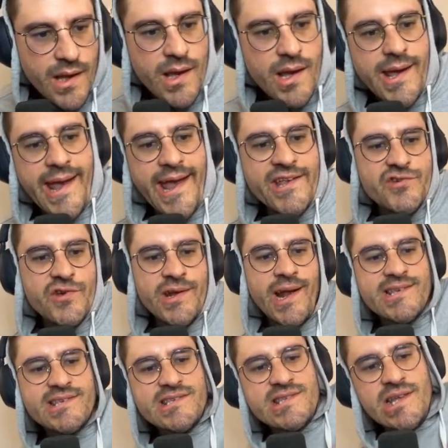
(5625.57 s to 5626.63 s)
Adrian, I
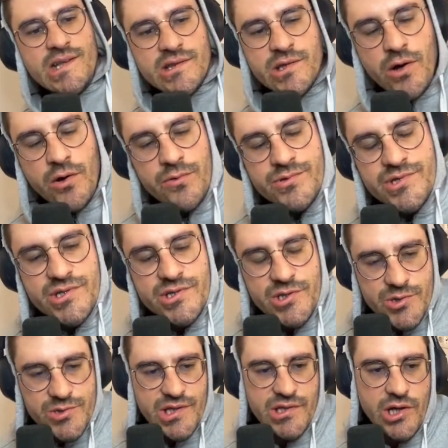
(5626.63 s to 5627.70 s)
still don't
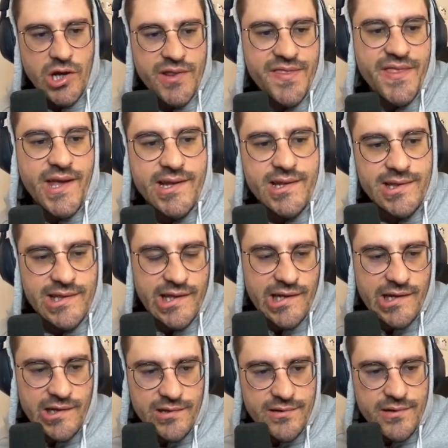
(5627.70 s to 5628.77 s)
use a lot that
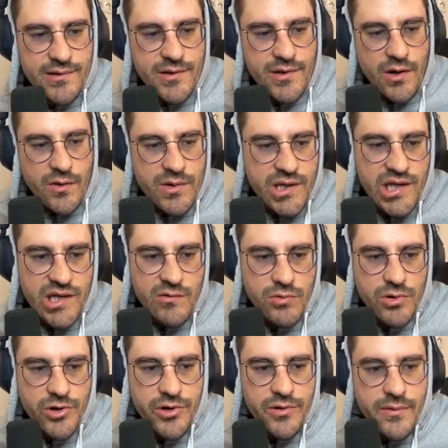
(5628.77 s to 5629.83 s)
little, you know,
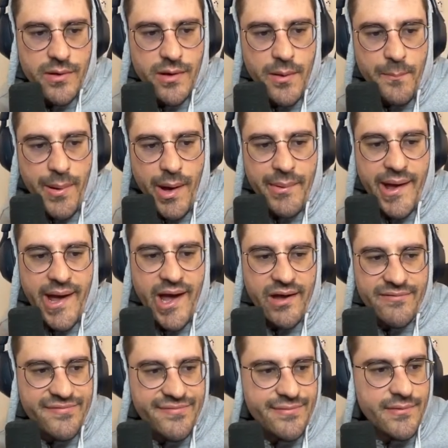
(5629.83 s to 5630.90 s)
keyword
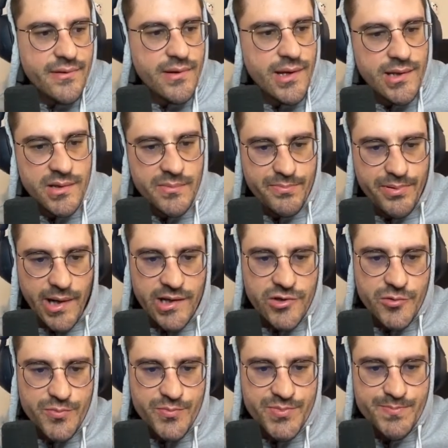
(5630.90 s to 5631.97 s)
pubf. I need
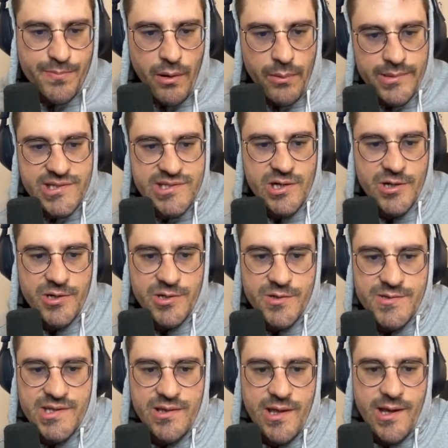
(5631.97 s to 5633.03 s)
to probably start
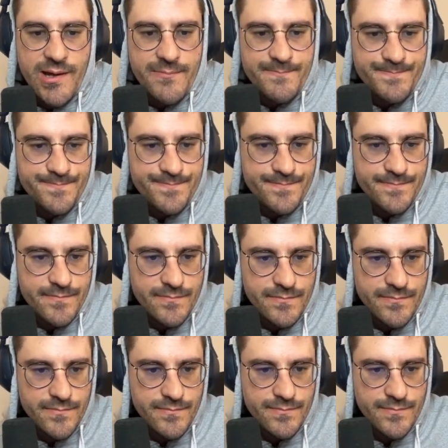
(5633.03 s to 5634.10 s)
using that.
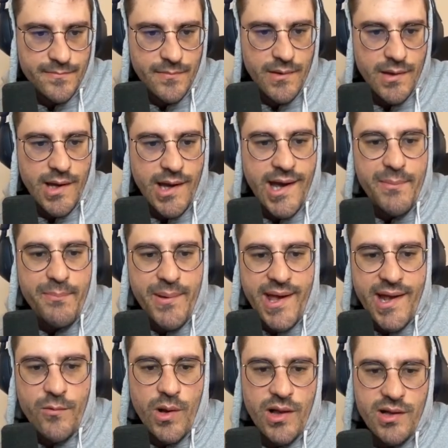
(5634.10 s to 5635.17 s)
Hi
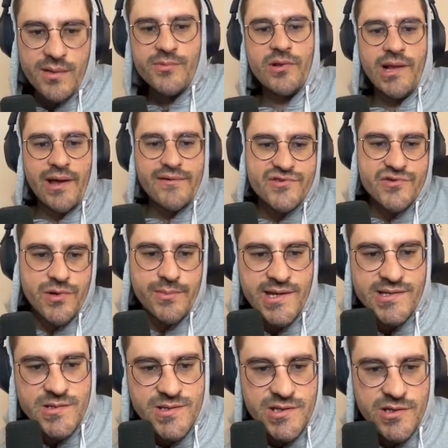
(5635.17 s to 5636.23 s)
Ben, welcome to the live stream.
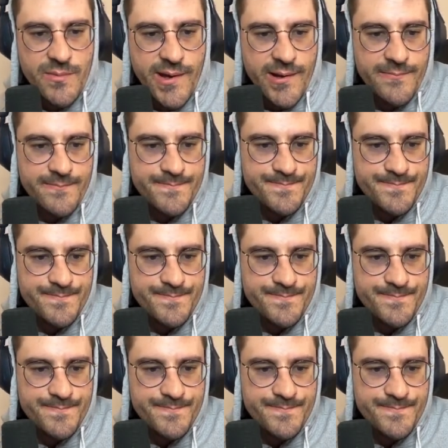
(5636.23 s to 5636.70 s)
Nice to see you, man.